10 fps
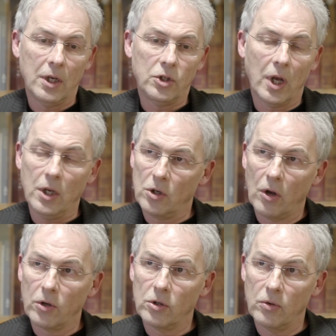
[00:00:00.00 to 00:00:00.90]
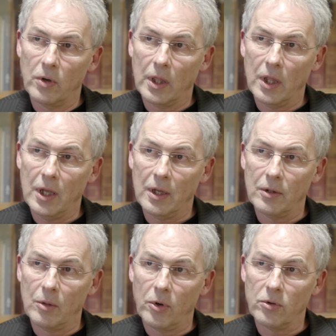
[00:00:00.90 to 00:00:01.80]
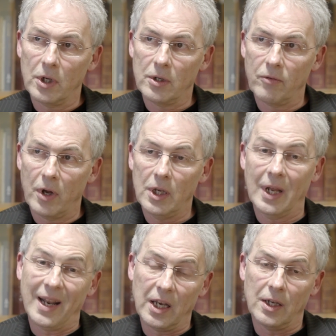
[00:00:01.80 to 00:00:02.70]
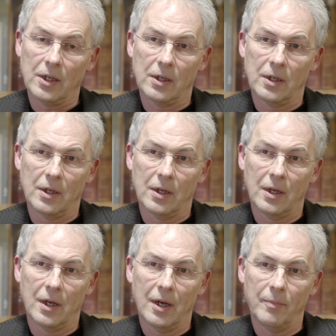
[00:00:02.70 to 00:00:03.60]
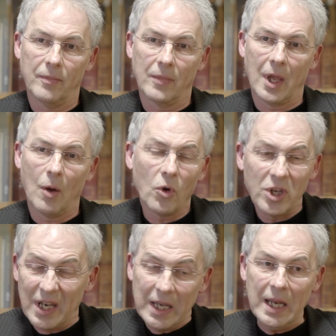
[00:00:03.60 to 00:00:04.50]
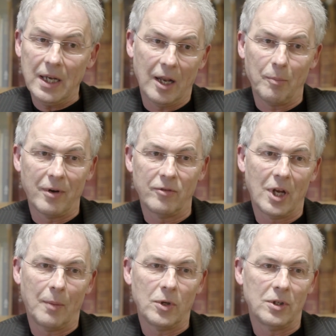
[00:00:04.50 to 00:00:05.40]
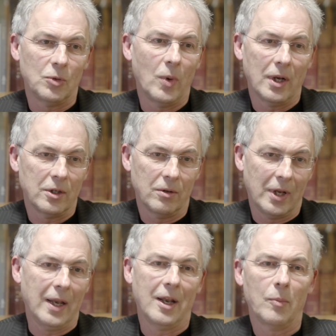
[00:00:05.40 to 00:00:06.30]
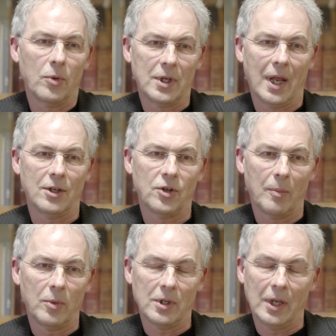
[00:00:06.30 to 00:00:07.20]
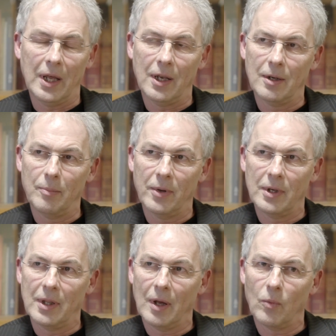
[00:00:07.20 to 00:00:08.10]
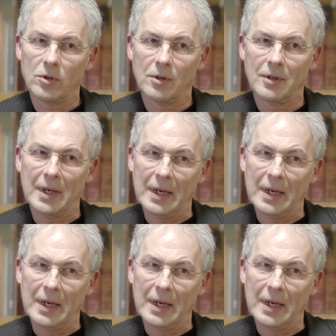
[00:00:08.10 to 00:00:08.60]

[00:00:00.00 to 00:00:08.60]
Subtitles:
change a lot during the process of writing. And I wanted a neat number of chapters as well, so it ended up with 10 chapters in the end. But that wasn't